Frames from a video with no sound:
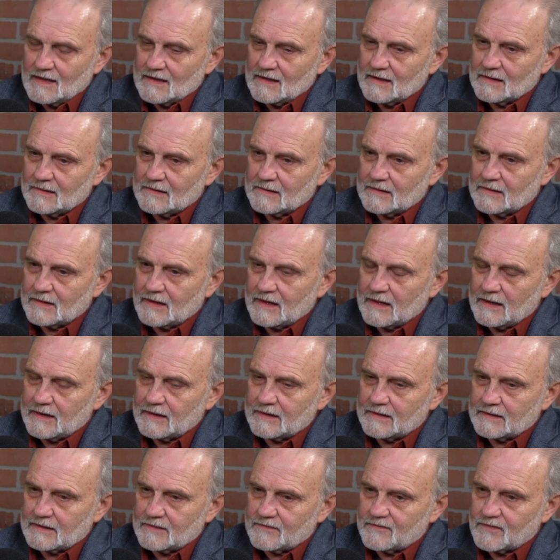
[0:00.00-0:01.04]

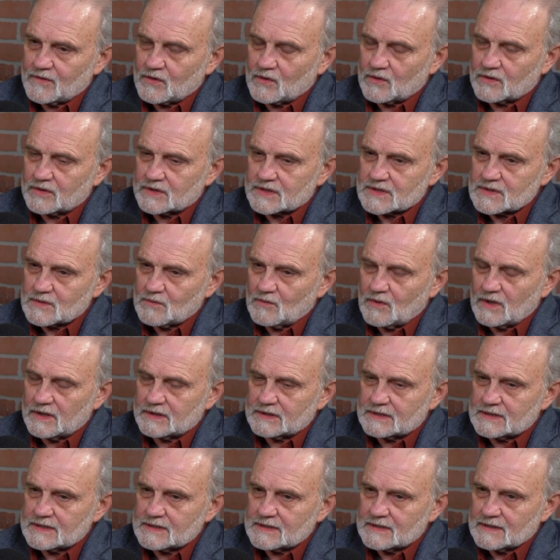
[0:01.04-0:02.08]
And of course,
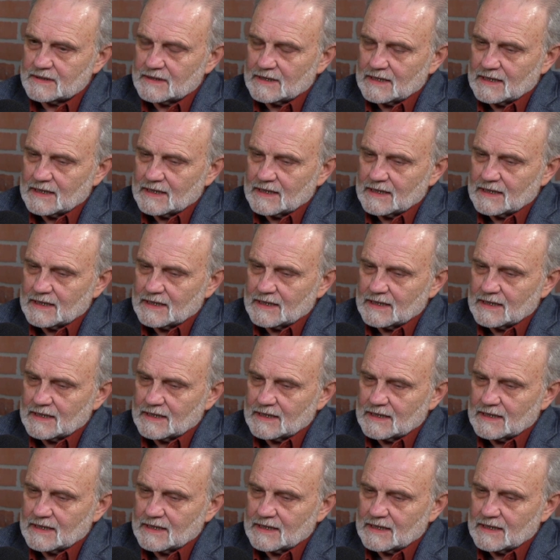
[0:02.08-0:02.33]
once,